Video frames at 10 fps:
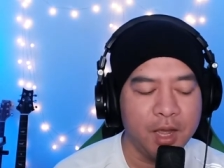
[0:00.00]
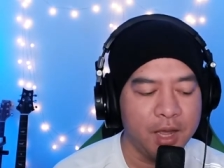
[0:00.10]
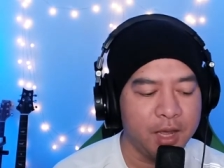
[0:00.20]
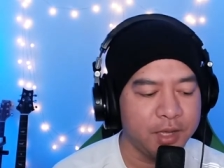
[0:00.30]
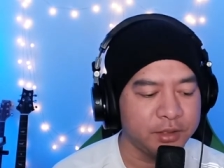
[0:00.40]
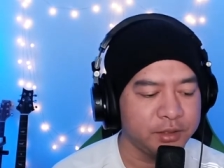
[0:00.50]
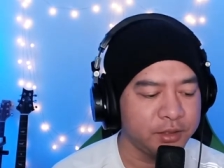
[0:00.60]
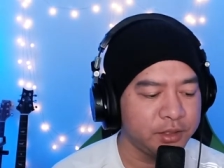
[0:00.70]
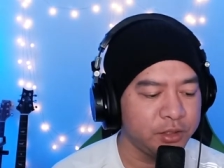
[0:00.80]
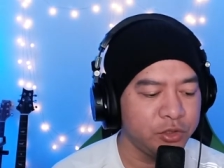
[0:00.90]
Uh, it
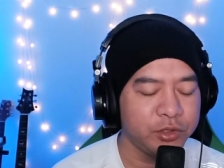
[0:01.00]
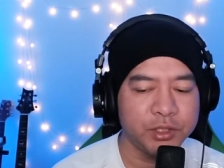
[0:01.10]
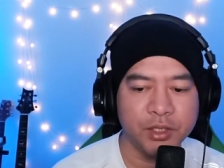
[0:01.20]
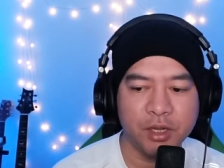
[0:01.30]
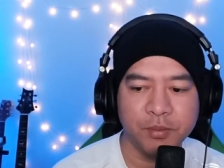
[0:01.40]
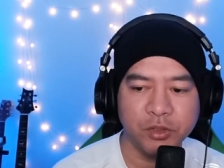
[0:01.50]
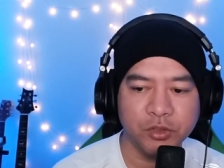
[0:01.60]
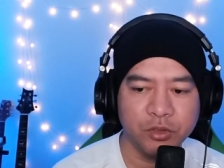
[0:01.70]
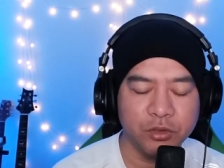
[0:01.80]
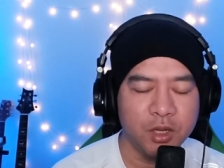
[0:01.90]
says here USA coming
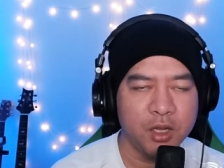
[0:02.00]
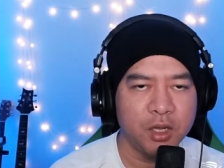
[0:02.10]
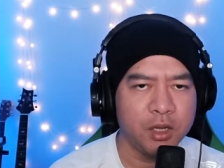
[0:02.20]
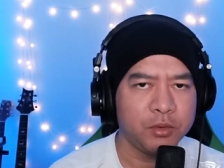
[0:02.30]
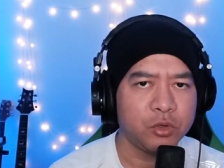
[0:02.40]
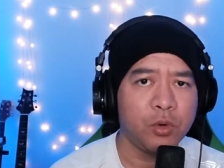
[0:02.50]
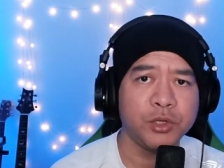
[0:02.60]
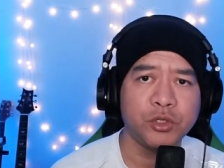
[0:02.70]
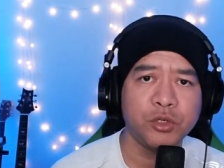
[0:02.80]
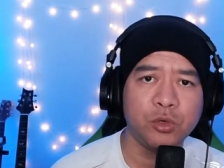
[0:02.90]
soon. I'm not
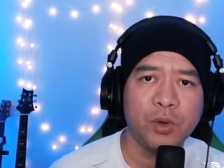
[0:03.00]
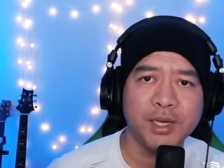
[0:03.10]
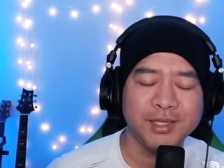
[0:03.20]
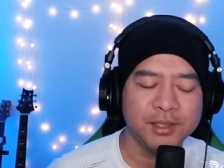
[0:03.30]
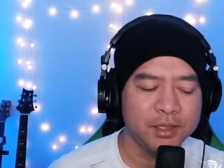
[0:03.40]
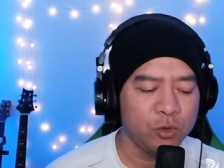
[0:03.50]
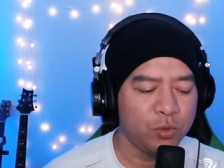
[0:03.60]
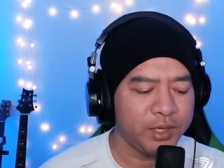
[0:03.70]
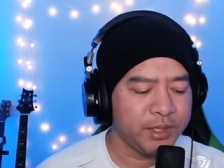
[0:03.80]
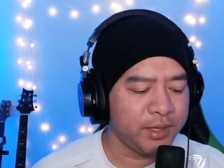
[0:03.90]
quite sure why
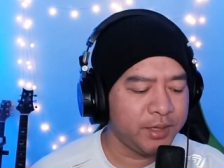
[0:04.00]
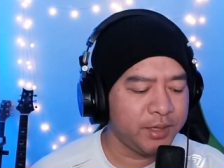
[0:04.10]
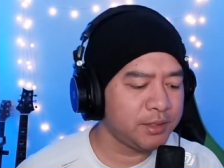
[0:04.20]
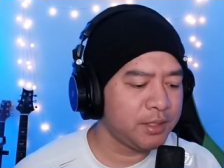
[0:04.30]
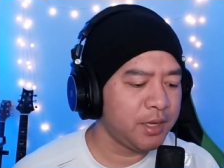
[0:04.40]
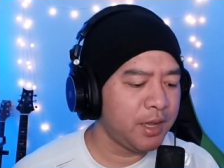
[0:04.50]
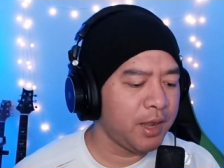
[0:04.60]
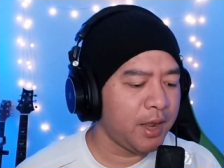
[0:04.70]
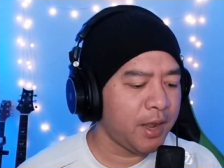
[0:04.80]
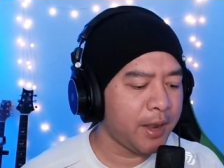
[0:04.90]
why that is.
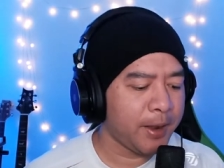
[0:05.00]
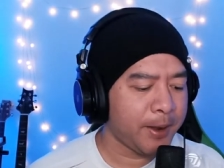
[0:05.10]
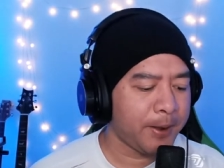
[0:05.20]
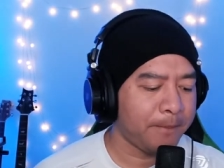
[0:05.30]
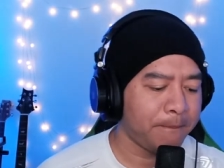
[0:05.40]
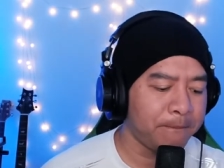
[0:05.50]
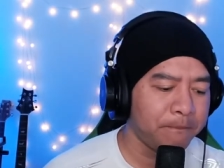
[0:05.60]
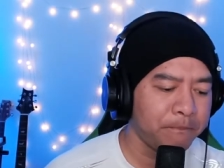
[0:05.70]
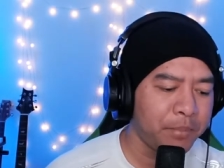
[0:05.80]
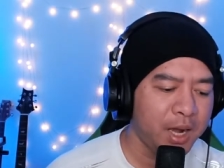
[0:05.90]
Um,
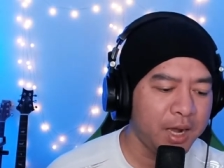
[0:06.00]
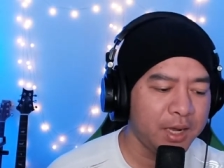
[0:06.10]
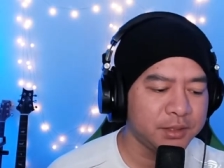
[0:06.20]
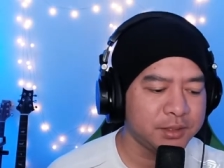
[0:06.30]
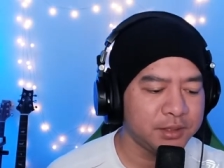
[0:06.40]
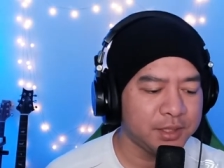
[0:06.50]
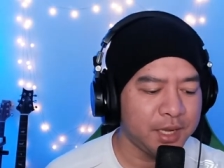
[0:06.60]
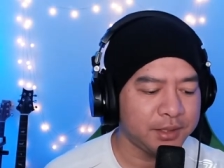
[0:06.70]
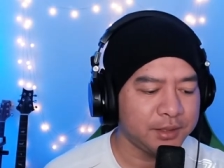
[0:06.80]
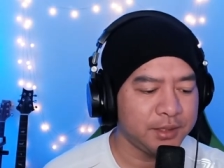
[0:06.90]
but
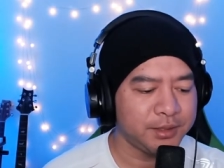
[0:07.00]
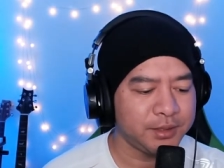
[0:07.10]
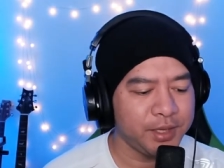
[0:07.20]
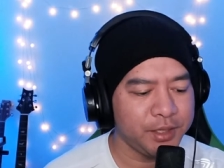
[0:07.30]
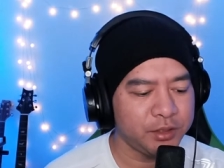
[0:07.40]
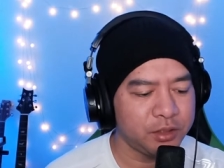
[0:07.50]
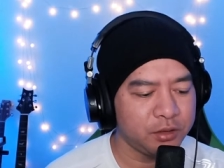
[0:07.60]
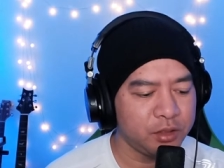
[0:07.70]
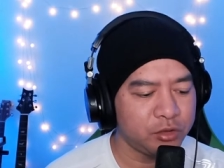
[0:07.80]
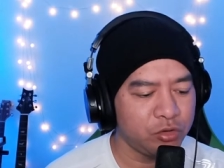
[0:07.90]
at this stage,
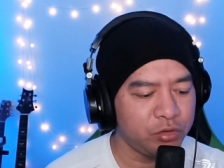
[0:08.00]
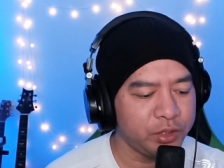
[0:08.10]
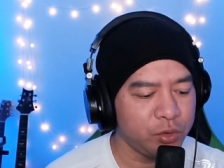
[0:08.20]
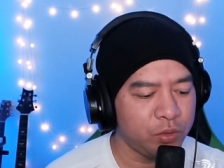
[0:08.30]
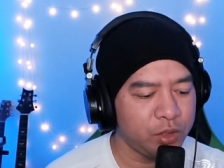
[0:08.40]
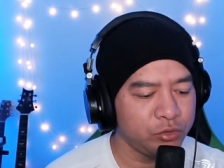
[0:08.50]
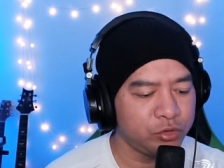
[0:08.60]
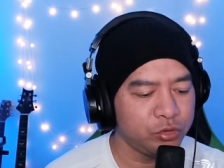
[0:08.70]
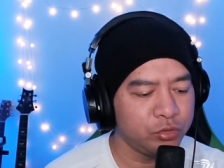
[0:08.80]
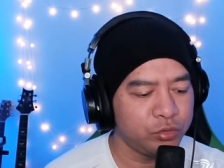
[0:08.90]
there's only one,
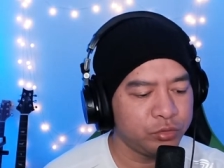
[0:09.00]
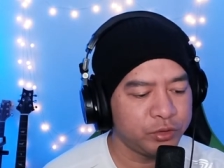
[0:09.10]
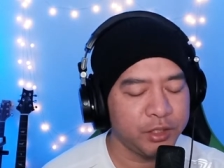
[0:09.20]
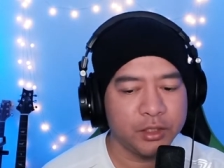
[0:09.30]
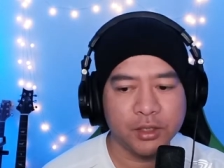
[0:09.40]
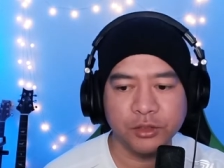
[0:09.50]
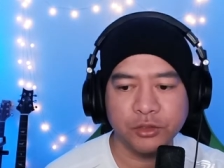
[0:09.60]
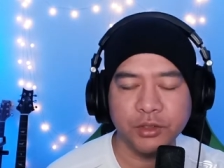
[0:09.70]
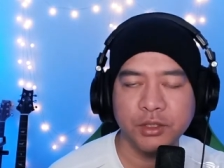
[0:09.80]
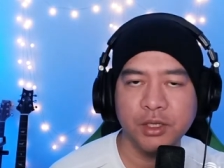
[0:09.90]
two, three
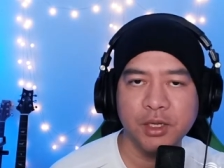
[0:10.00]
countries